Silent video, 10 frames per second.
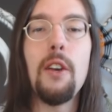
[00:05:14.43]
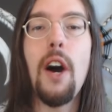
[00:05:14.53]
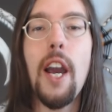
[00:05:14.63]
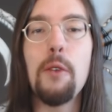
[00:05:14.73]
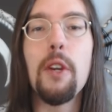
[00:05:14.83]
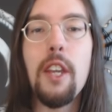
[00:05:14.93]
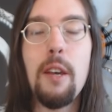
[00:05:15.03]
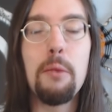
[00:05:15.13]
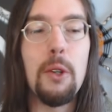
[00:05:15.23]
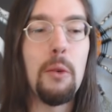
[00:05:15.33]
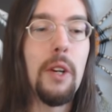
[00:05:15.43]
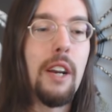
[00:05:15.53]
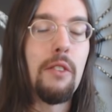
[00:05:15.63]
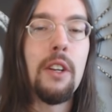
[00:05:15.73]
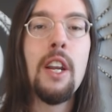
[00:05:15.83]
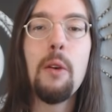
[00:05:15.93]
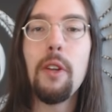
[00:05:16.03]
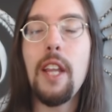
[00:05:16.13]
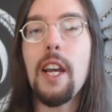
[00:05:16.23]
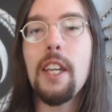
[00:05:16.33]
you know, Heinrich Himmler or whatever.
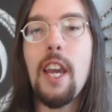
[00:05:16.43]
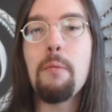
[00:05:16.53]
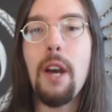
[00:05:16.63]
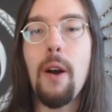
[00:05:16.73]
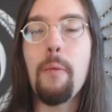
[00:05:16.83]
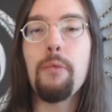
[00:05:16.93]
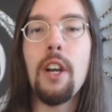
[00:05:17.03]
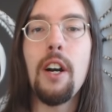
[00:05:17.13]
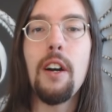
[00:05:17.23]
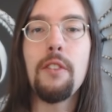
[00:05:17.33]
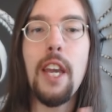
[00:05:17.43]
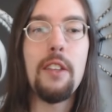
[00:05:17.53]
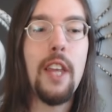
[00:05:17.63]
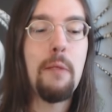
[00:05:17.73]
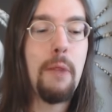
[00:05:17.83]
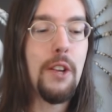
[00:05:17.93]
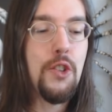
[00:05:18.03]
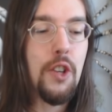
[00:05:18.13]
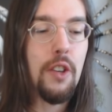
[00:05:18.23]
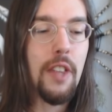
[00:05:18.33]
When that came out, uh, they they
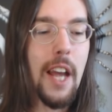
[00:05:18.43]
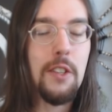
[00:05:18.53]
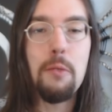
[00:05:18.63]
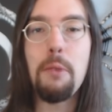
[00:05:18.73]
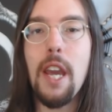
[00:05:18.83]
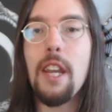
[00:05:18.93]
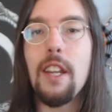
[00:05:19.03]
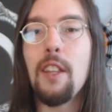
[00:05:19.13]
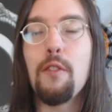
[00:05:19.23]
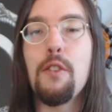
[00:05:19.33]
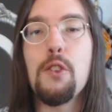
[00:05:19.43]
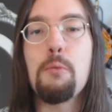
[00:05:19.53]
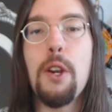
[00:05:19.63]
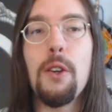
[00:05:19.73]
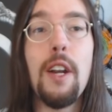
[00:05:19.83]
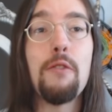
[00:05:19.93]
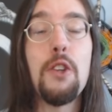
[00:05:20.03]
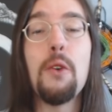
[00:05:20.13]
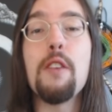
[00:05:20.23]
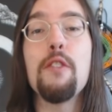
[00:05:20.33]
mentioned that debate in the first
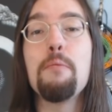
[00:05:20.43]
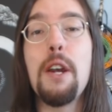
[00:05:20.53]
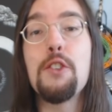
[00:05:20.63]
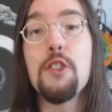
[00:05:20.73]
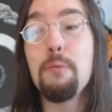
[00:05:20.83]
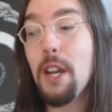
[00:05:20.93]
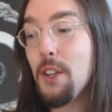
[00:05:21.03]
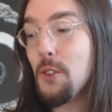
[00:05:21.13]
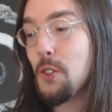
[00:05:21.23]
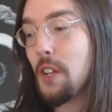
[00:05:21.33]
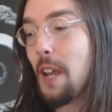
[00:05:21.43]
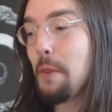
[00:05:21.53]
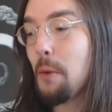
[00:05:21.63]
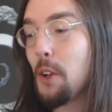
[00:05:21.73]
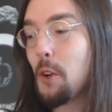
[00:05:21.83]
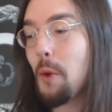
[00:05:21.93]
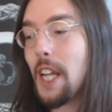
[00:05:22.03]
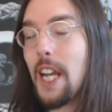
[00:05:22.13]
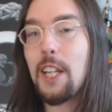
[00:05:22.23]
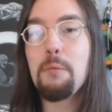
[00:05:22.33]
paragraph. Don't even mention my username. I wonder
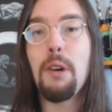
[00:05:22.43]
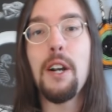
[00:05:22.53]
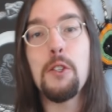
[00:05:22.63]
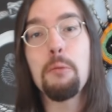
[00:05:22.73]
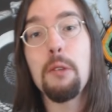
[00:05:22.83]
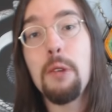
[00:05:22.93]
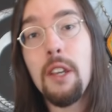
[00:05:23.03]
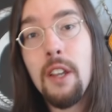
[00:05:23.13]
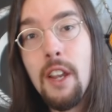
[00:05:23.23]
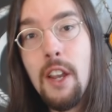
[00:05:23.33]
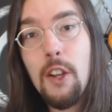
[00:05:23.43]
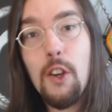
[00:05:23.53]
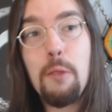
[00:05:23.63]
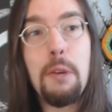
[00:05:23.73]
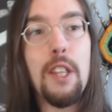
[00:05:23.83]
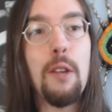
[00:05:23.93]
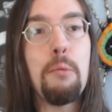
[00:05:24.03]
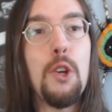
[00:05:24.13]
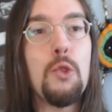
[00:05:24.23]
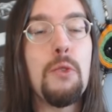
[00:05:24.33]
why that could possibly be. Could it be that a
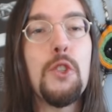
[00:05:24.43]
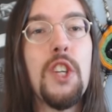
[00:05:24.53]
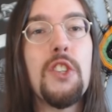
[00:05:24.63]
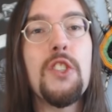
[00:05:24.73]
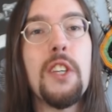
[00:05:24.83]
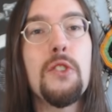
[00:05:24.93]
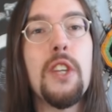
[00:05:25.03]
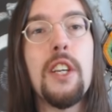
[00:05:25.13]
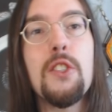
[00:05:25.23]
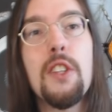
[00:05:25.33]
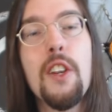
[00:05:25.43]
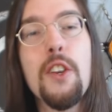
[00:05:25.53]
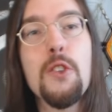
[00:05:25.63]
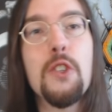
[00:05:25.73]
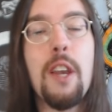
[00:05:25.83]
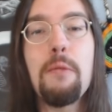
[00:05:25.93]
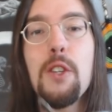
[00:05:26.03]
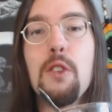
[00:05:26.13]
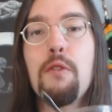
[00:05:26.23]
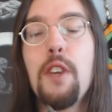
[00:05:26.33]
person with 666 in their username
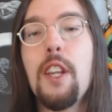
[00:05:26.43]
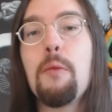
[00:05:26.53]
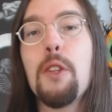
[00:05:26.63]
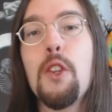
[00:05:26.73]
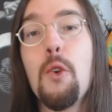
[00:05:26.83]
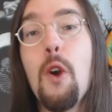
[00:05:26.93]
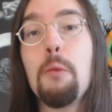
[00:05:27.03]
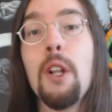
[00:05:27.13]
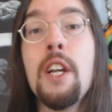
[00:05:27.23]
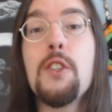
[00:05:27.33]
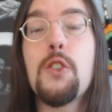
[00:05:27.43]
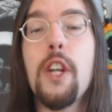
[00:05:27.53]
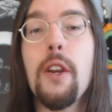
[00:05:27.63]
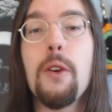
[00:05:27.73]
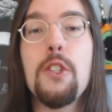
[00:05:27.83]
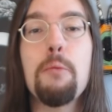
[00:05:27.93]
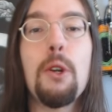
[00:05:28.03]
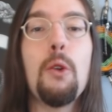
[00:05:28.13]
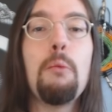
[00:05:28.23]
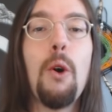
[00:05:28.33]
doesn't fit in with the normal
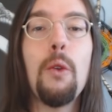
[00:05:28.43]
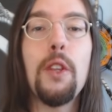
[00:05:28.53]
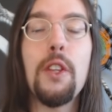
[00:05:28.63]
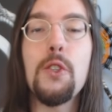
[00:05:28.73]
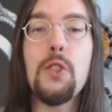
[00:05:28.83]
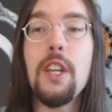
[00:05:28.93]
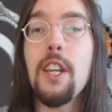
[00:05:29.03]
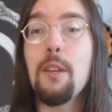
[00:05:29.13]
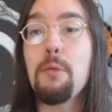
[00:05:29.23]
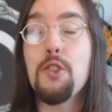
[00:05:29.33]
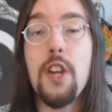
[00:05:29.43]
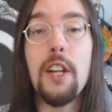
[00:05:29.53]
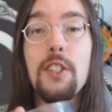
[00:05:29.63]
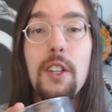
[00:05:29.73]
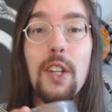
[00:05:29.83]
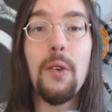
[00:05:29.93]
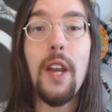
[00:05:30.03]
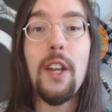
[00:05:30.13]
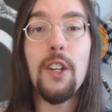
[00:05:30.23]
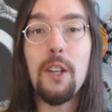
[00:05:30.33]
stereotypical mold that they're seeking to project on the
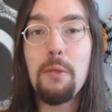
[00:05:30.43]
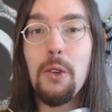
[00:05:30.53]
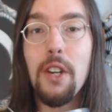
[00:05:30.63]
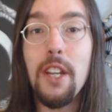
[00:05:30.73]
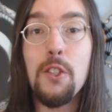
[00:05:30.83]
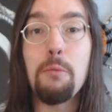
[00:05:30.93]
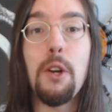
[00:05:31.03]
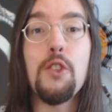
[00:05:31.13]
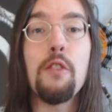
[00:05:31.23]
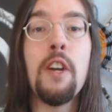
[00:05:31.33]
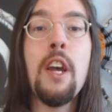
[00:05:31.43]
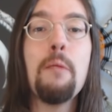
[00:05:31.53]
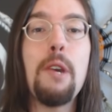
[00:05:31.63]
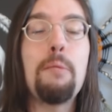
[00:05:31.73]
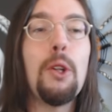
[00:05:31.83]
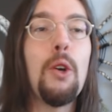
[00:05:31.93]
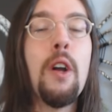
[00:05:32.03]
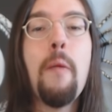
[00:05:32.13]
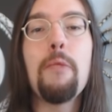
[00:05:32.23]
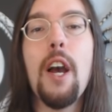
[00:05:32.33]
creator community as a bunch of people
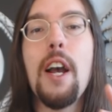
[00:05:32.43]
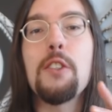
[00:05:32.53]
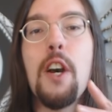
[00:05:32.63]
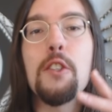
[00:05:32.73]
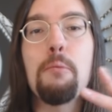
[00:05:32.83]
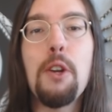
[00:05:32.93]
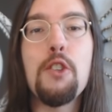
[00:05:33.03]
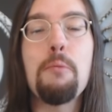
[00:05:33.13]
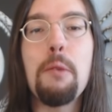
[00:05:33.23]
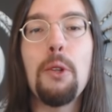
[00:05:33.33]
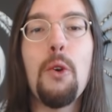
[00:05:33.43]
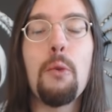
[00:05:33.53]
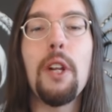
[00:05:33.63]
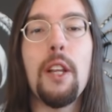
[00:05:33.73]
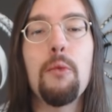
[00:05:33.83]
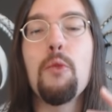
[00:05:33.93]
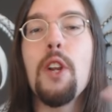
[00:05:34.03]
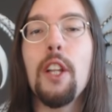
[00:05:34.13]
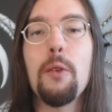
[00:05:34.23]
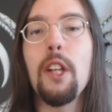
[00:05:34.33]
who, as, as a bunch of people who are like
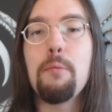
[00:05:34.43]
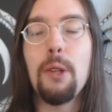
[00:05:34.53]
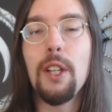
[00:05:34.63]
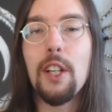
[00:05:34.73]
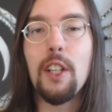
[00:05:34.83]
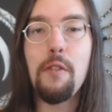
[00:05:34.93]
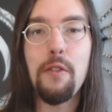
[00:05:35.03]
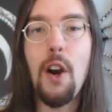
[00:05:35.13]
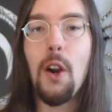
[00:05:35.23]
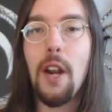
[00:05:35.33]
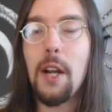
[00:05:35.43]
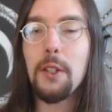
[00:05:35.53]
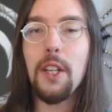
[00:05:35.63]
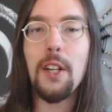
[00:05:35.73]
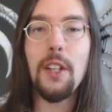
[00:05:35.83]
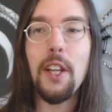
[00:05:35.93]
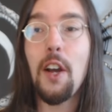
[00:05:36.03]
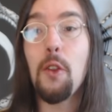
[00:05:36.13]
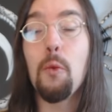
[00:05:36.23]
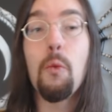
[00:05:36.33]
really, really politically far out there, like
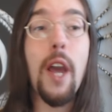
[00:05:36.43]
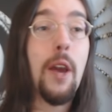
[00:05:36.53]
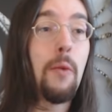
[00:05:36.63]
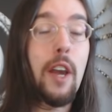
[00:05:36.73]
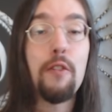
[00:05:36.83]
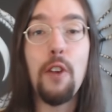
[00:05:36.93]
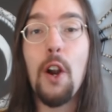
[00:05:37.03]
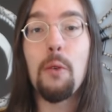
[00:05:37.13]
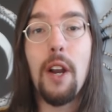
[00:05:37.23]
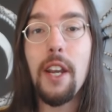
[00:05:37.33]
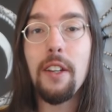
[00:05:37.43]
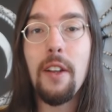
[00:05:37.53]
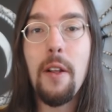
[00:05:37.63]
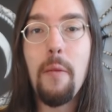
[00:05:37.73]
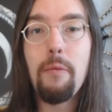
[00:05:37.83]
on the way, way far right?